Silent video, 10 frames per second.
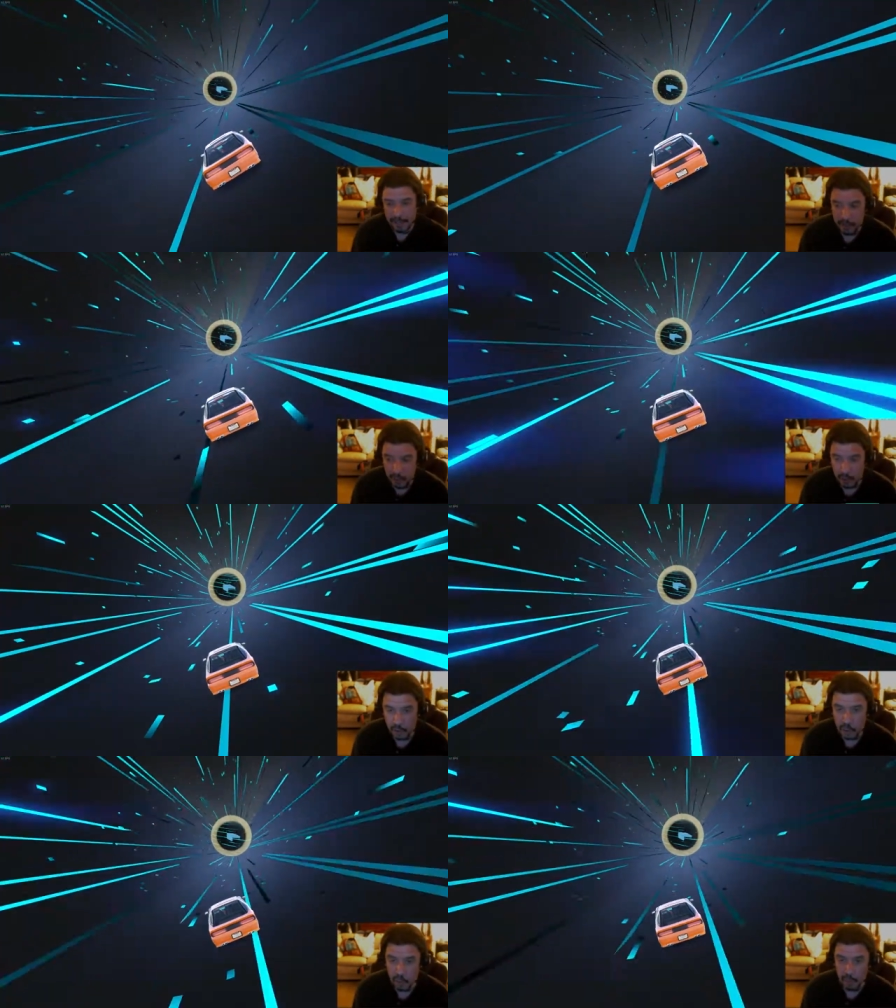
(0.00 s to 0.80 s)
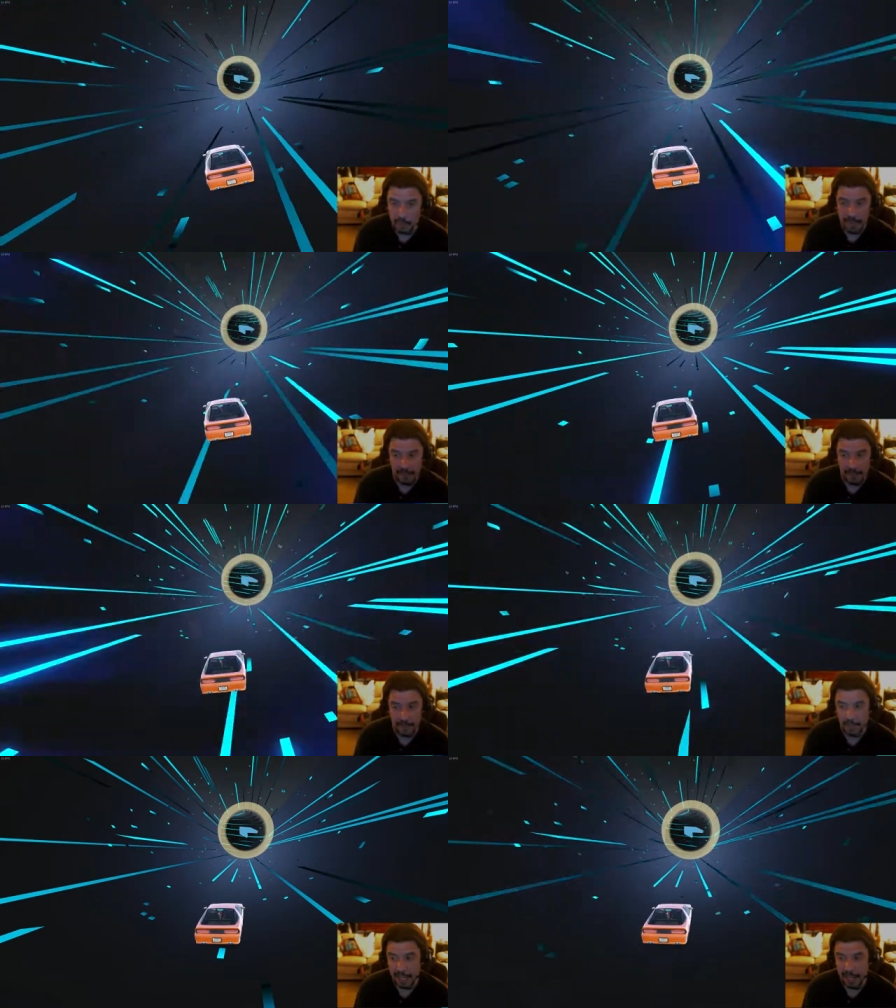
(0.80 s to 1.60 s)
this tube that if you
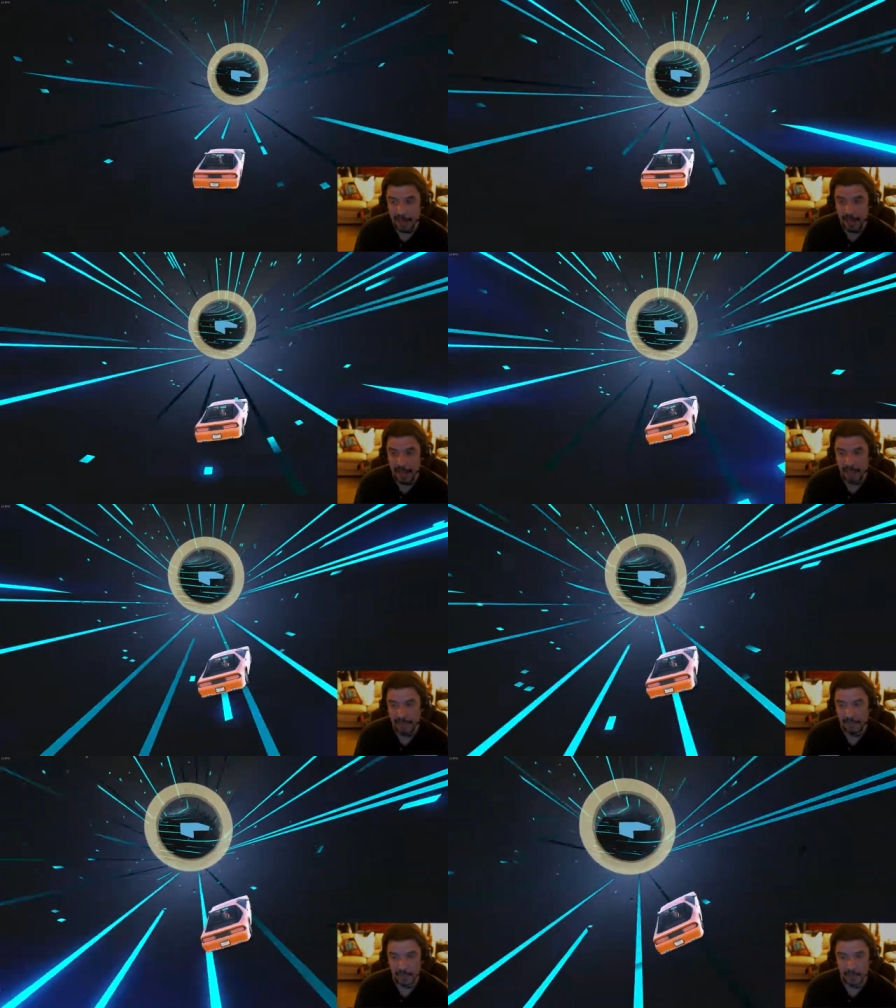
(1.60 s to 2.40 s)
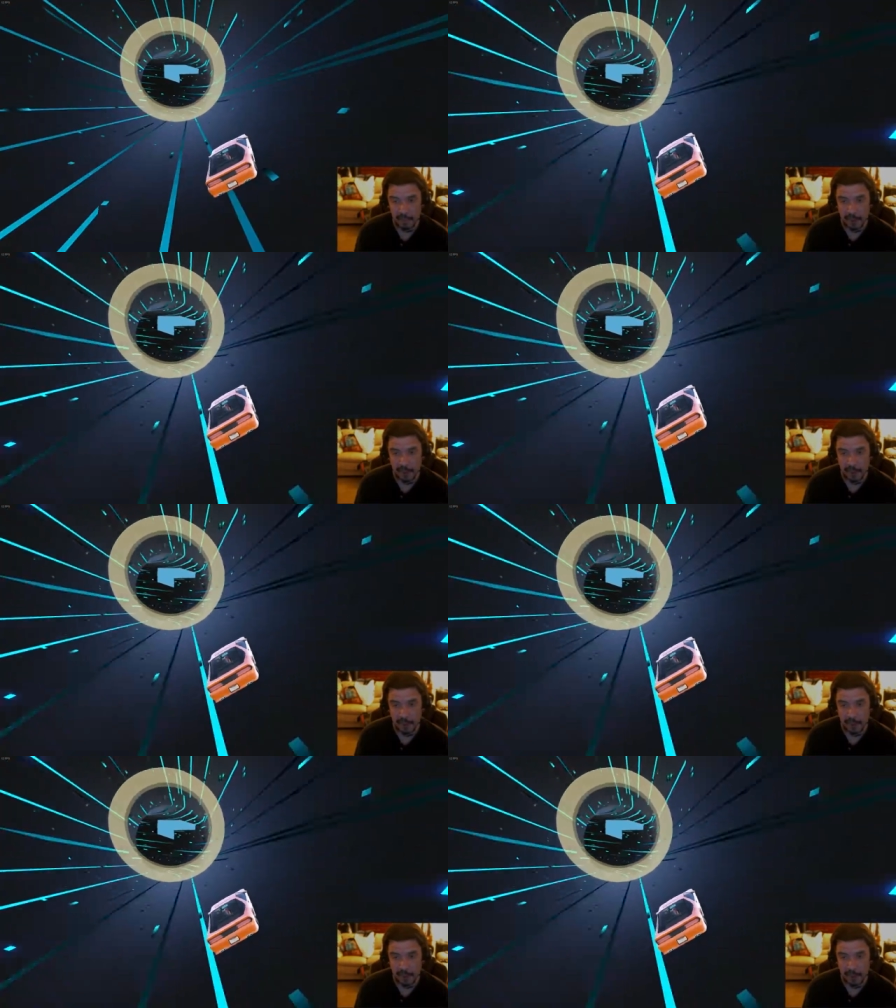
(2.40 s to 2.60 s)
get it and respawn,